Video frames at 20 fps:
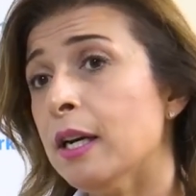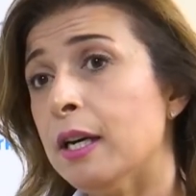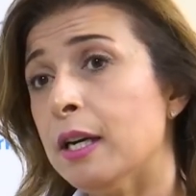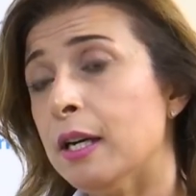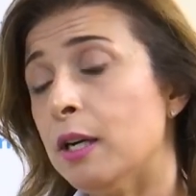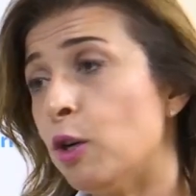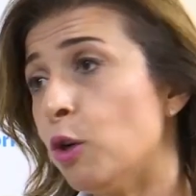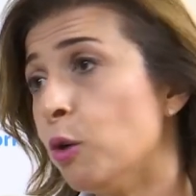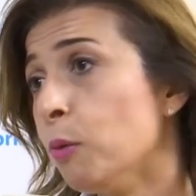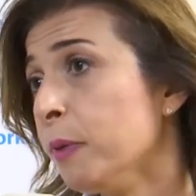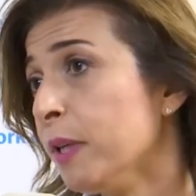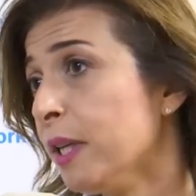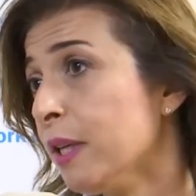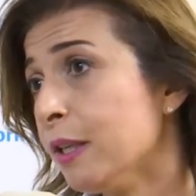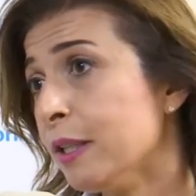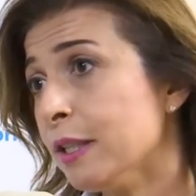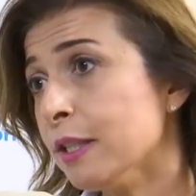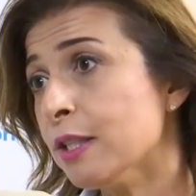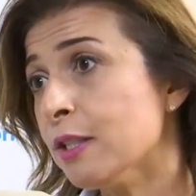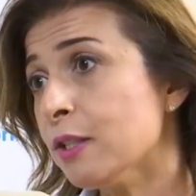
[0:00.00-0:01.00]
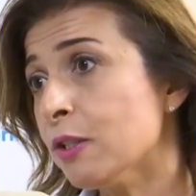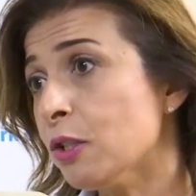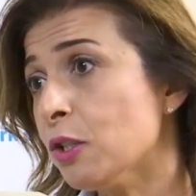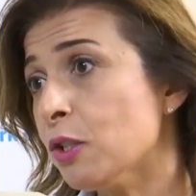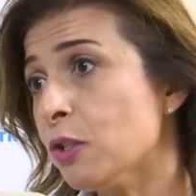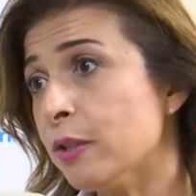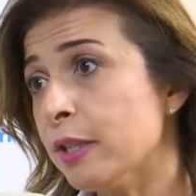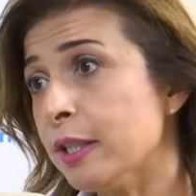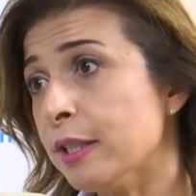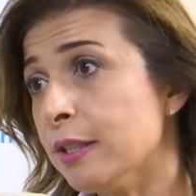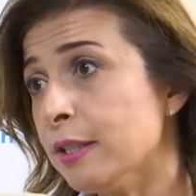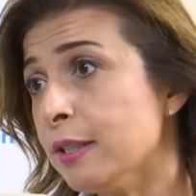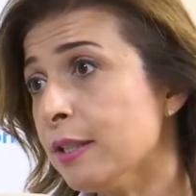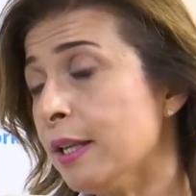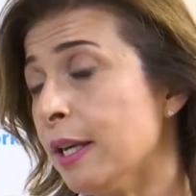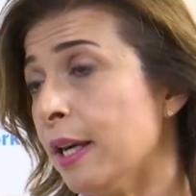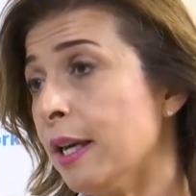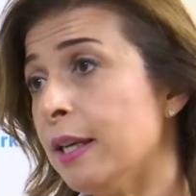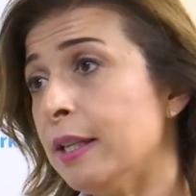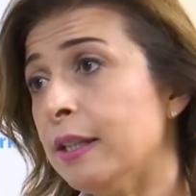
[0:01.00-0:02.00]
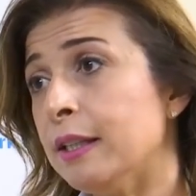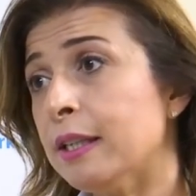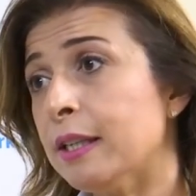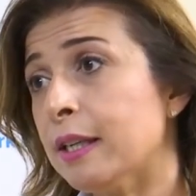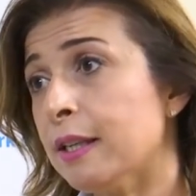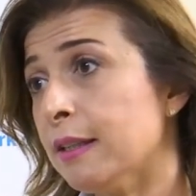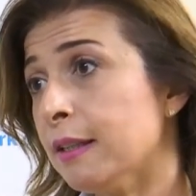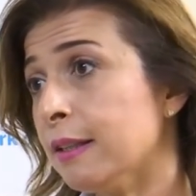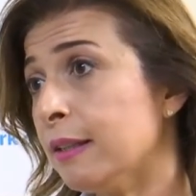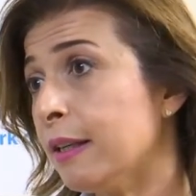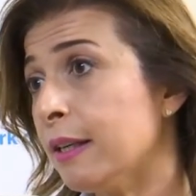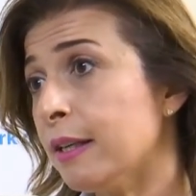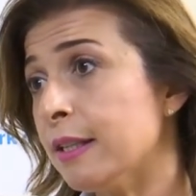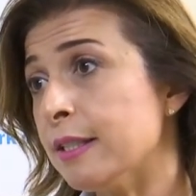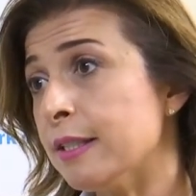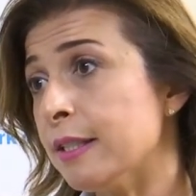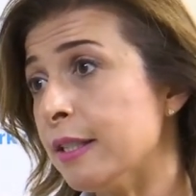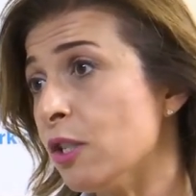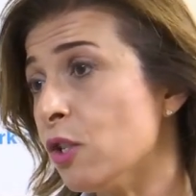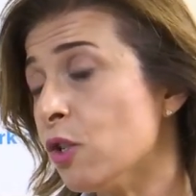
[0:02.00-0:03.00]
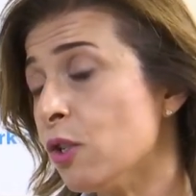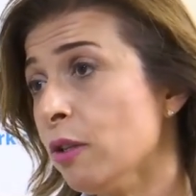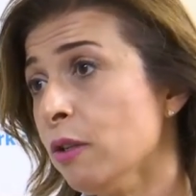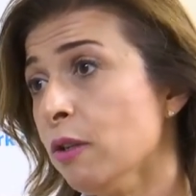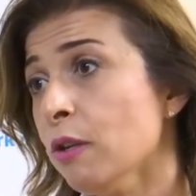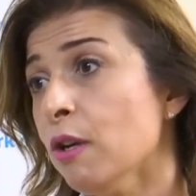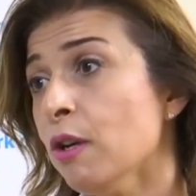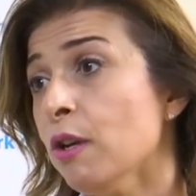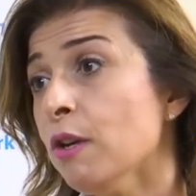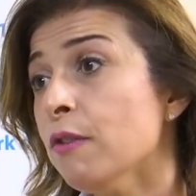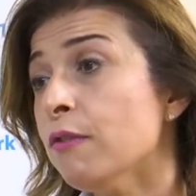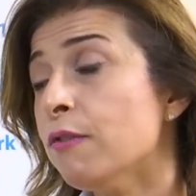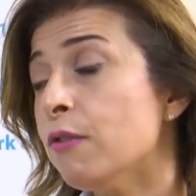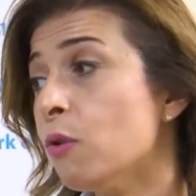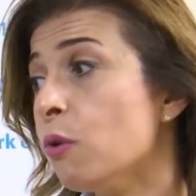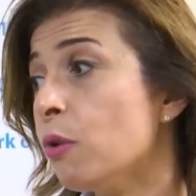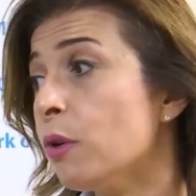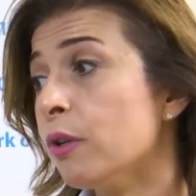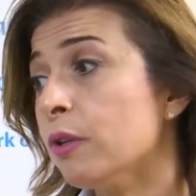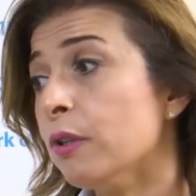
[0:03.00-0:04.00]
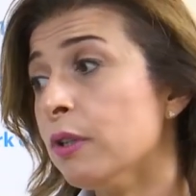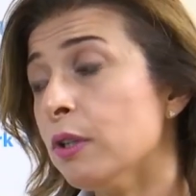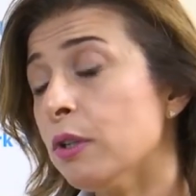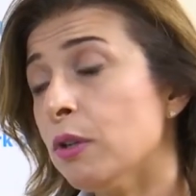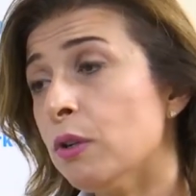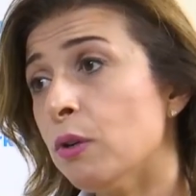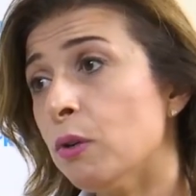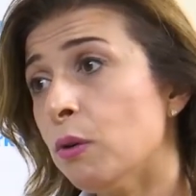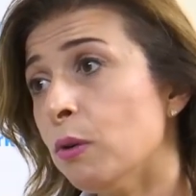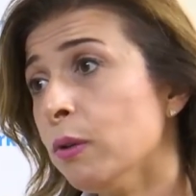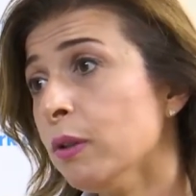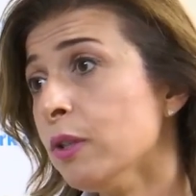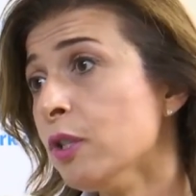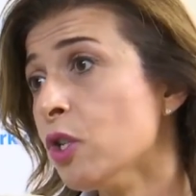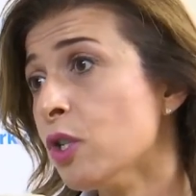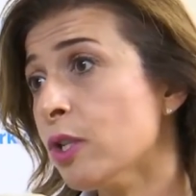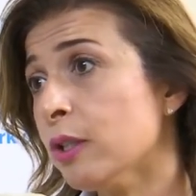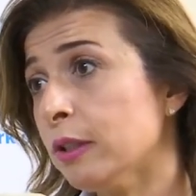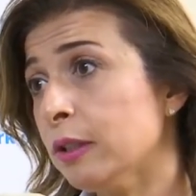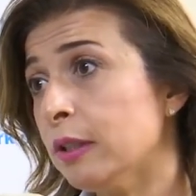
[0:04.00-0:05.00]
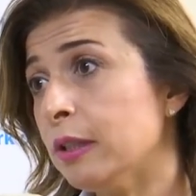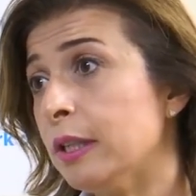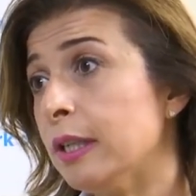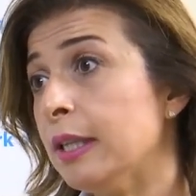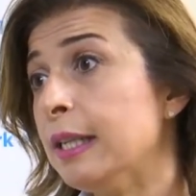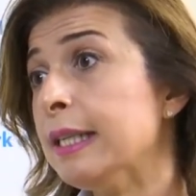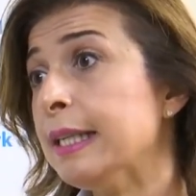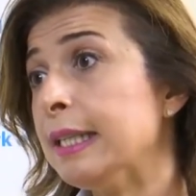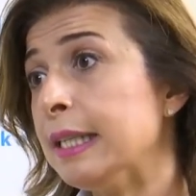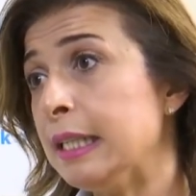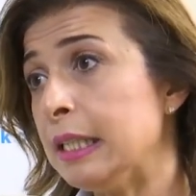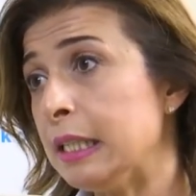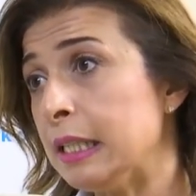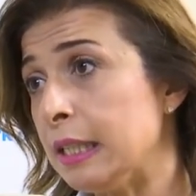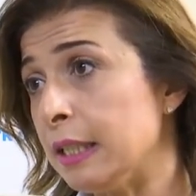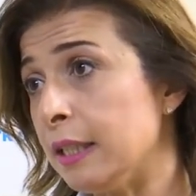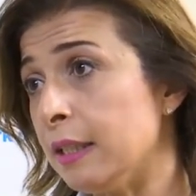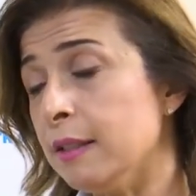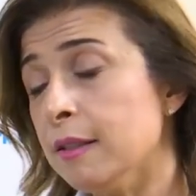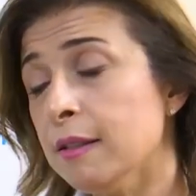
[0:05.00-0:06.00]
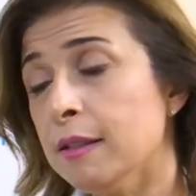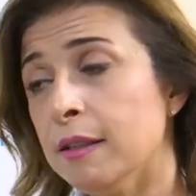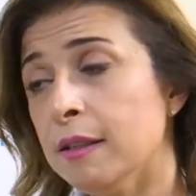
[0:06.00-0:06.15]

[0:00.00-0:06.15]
open heart surgeries and catheterization for all children in need